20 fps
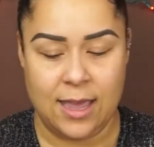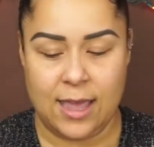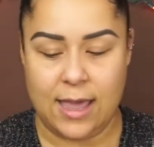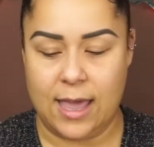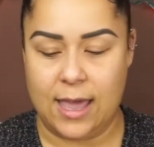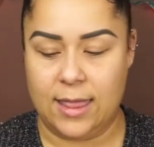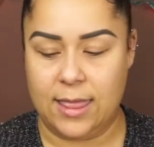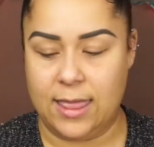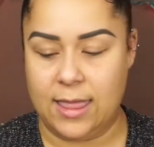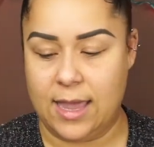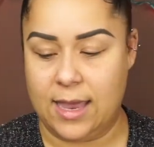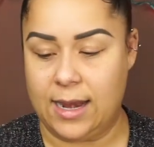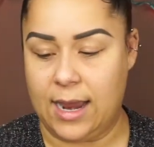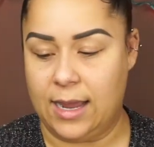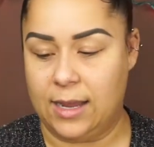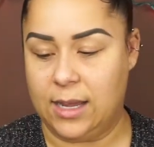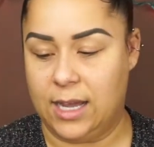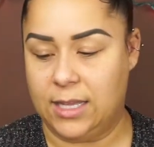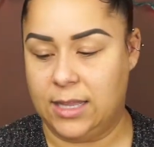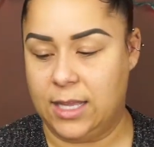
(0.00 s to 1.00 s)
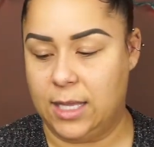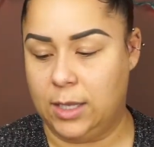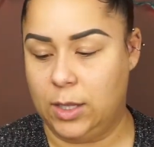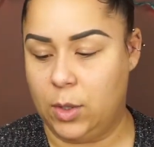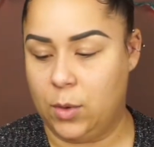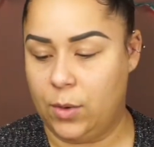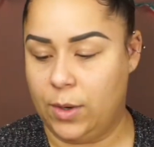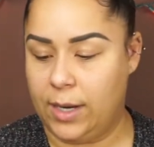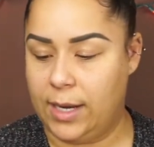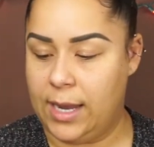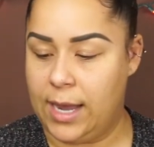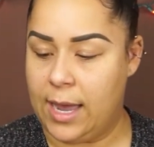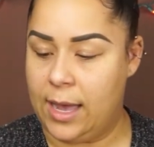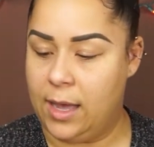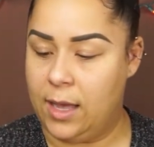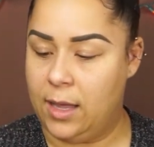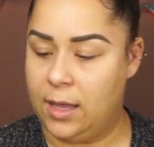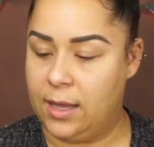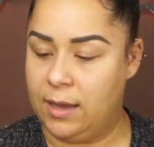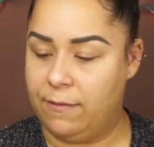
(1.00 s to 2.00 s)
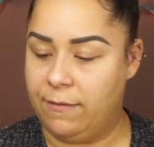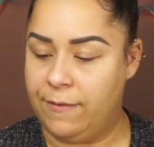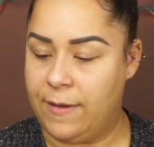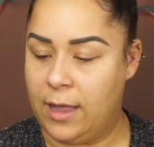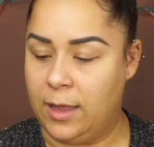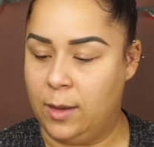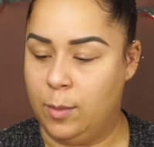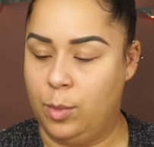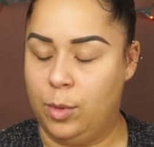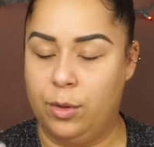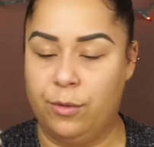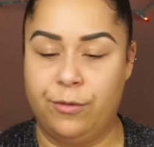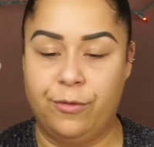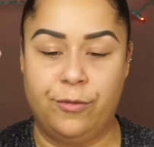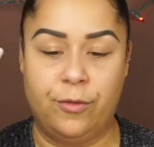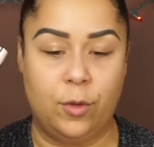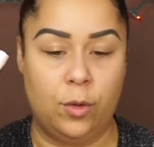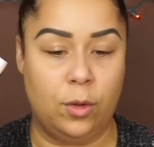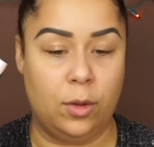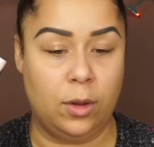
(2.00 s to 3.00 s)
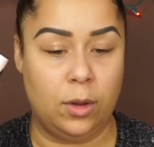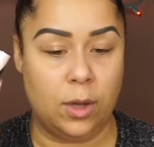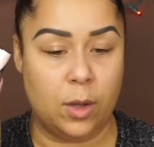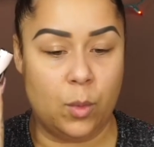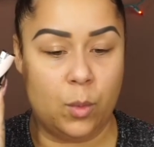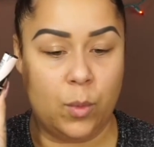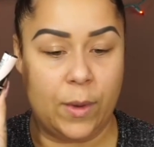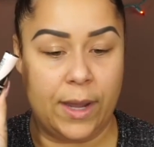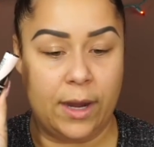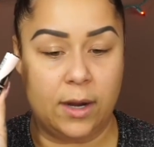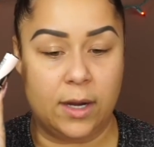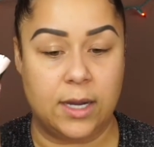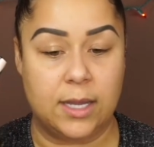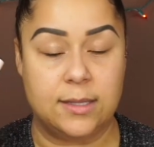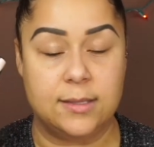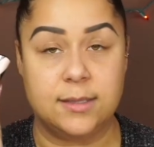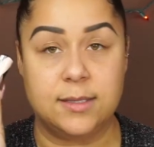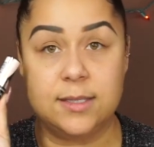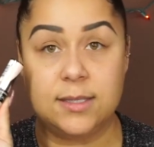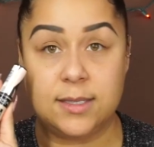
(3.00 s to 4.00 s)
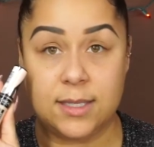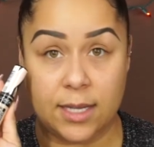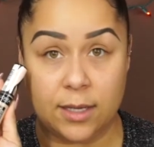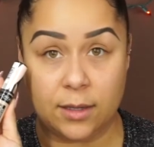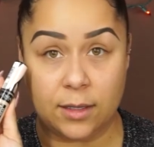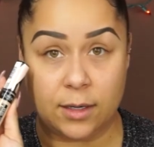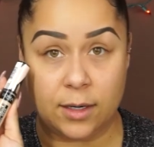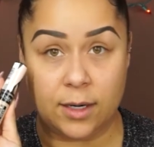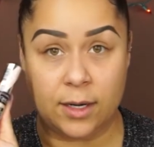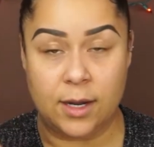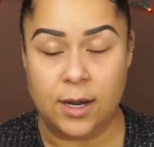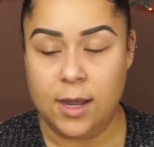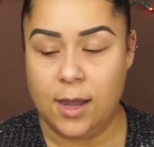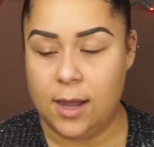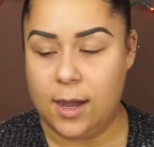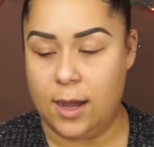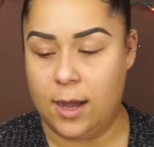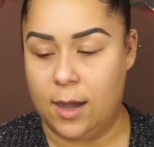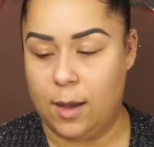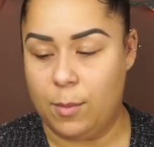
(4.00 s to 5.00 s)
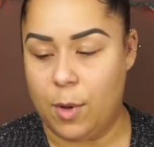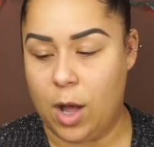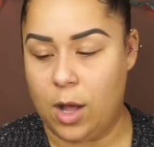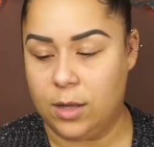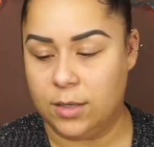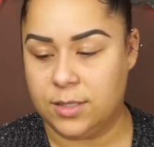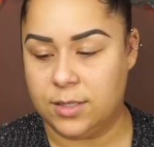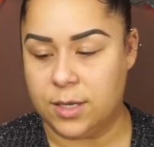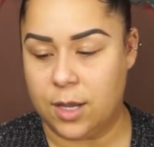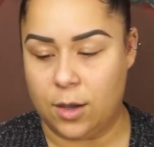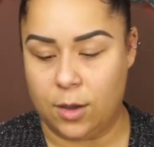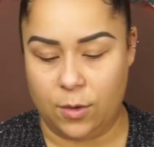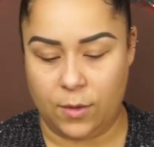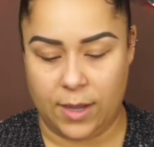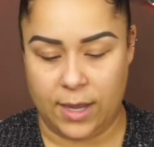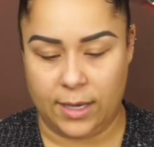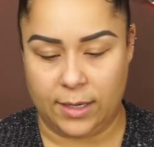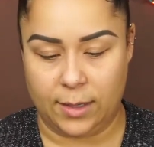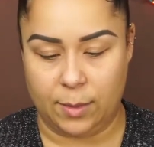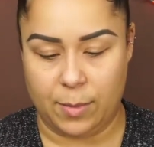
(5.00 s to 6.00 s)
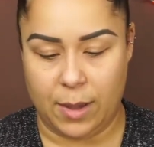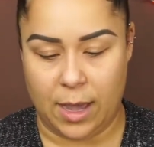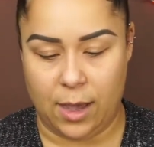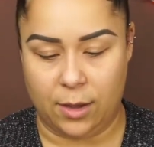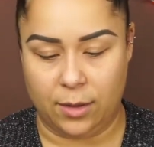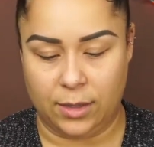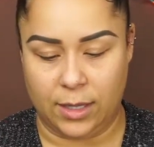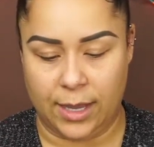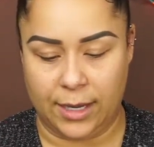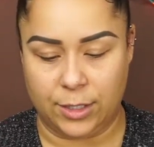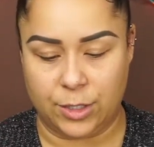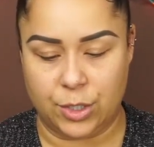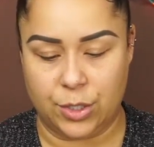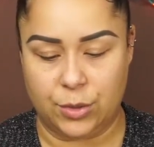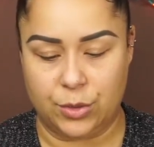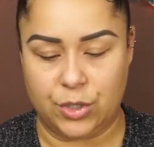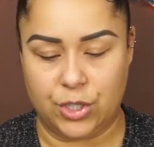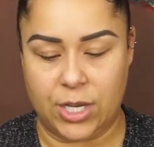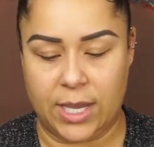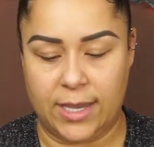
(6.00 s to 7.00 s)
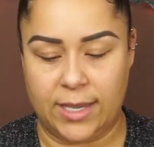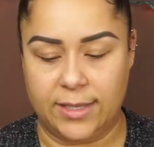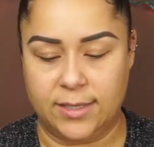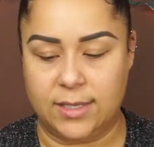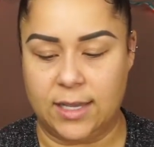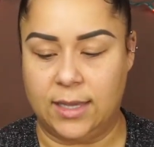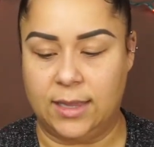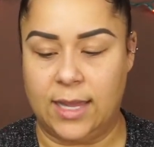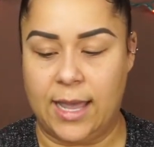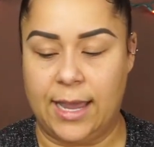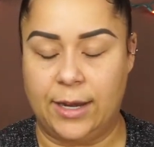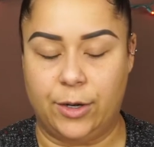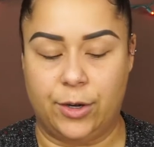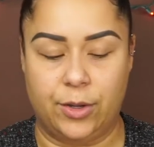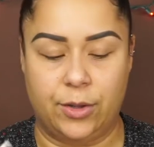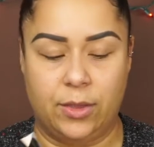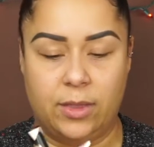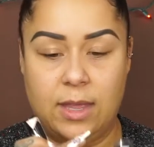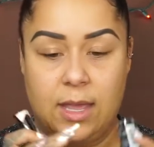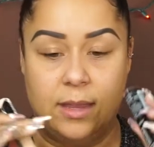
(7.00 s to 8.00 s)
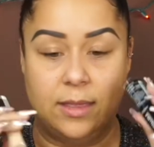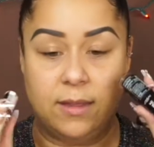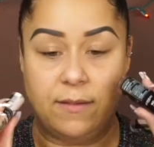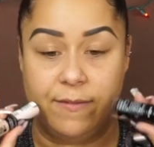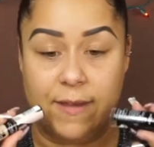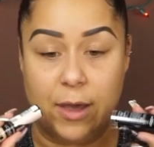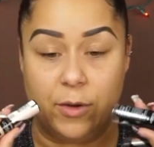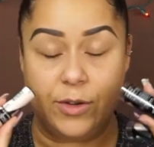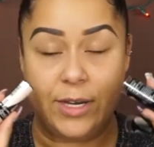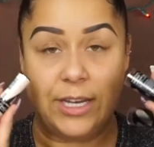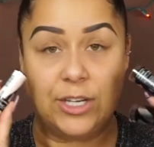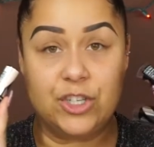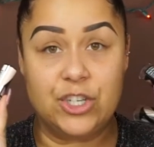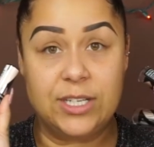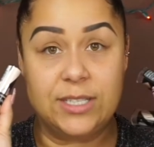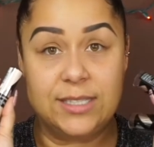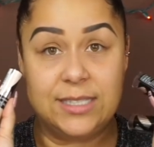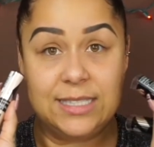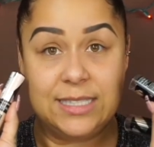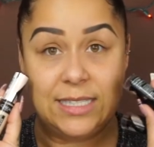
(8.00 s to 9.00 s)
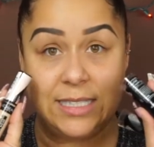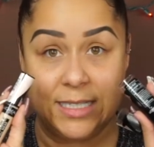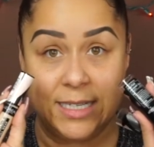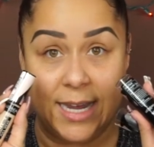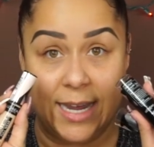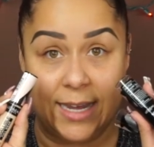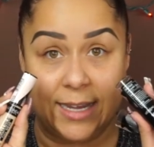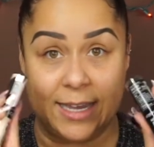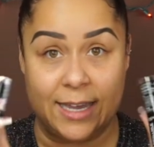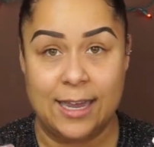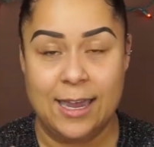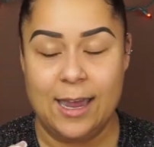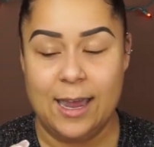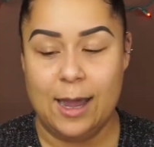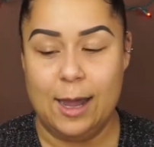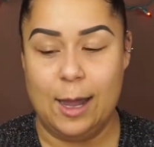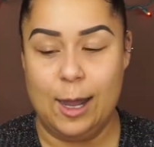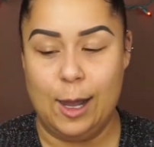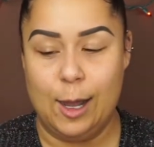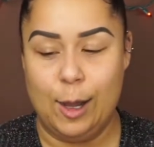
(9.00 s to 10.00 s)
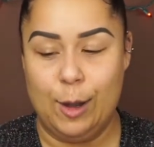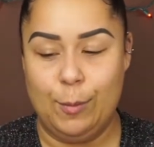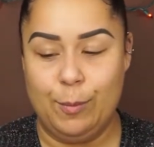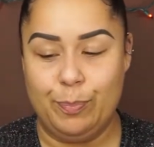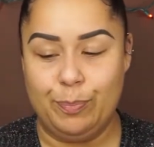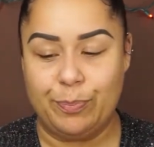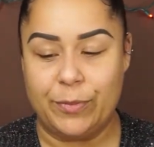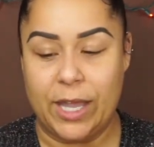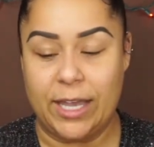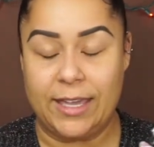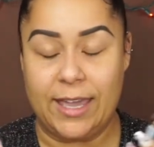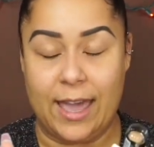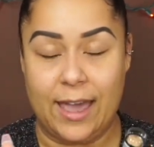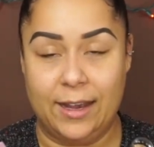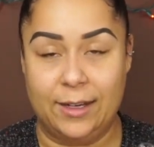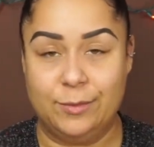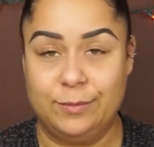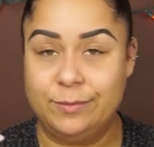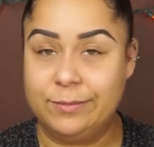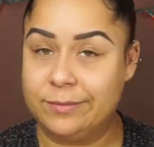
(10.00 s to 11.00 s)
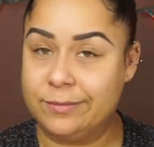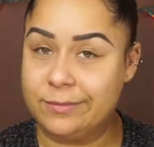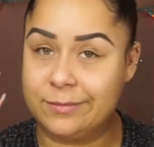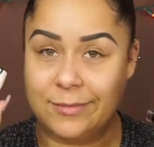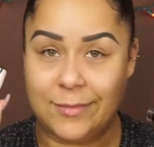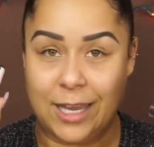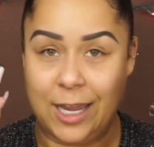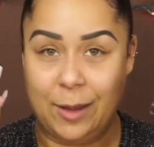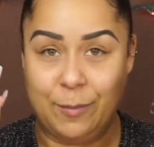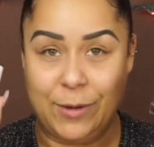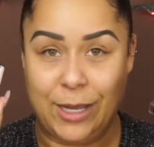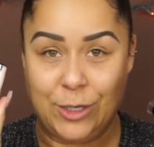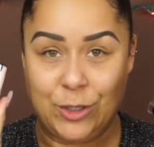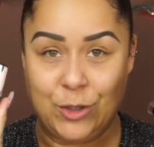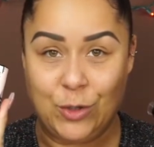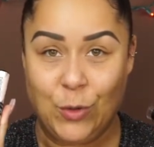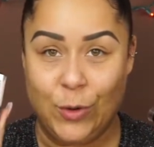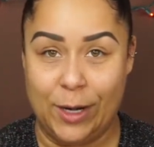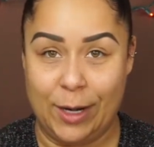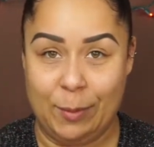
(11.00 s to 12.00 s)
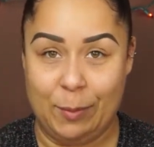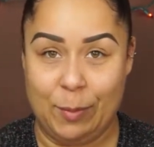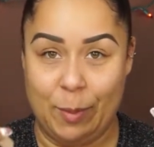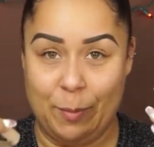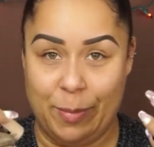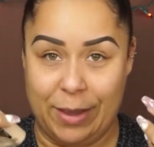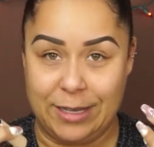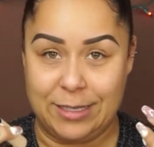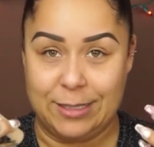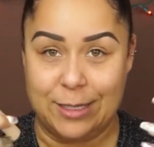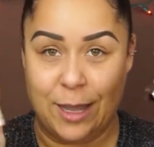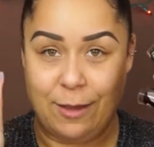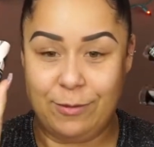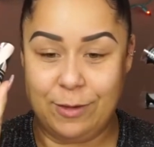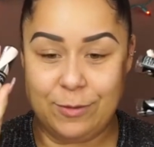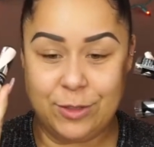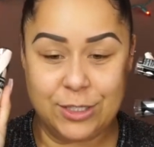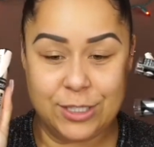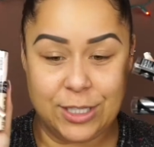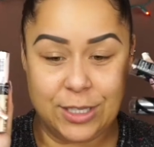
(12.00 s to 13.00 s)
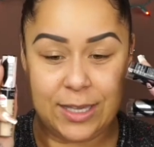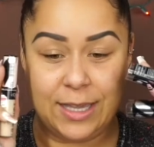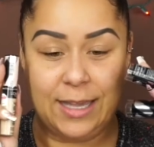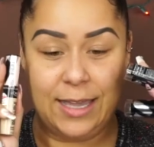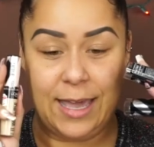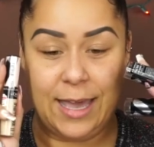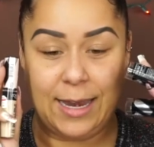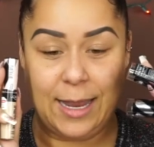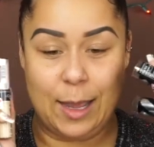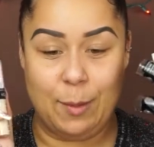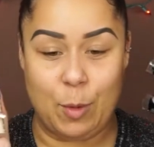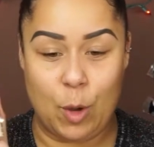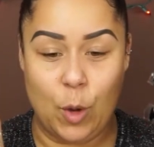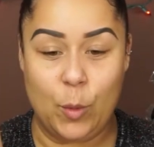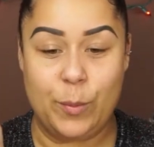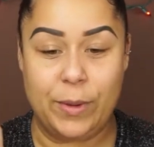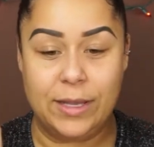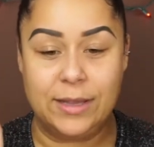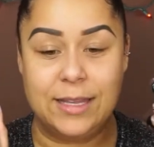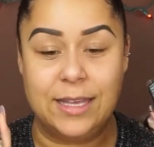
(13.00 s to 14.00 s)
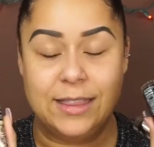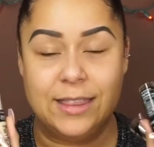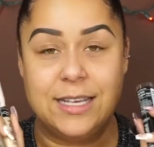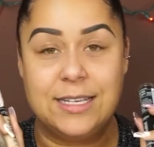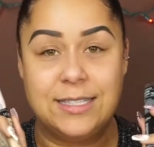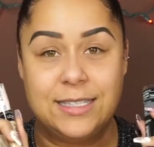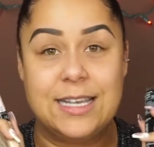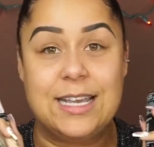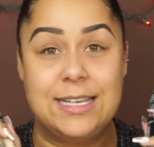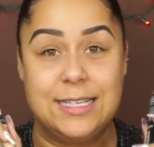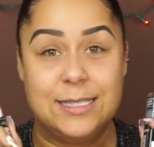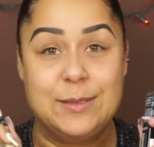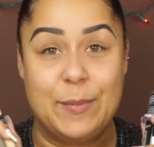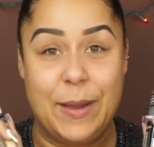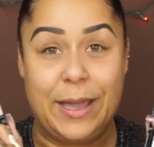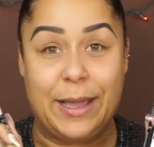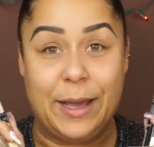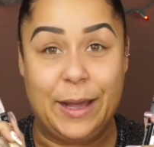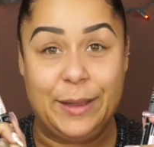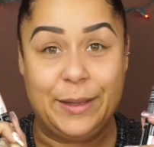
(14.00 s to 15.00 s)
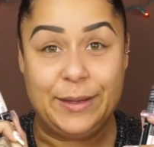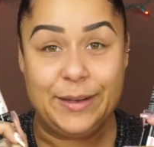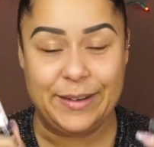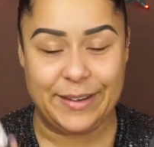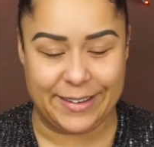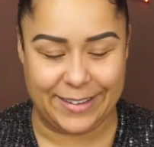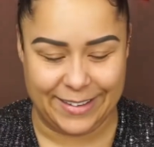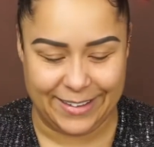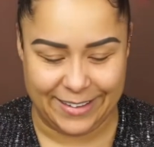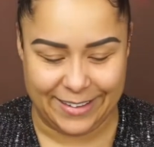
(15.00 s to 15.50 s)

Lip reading: And then I got the L'Oreal Infallible Full Wear Concealer, also in about like two shades lighter than the foundation stick. Again, I'm not sure, but based off of just looking at it, I'm hoping that this is my color.